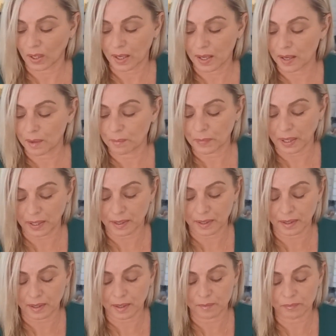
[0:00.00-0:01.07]
can't make make
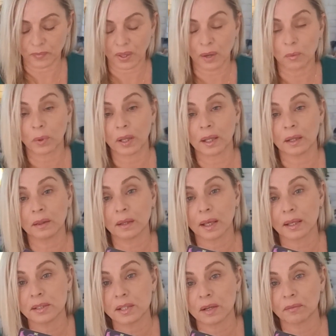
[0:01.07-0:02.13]
it up. They were in
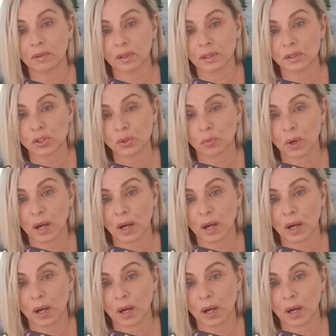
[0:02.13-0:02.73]
their devilish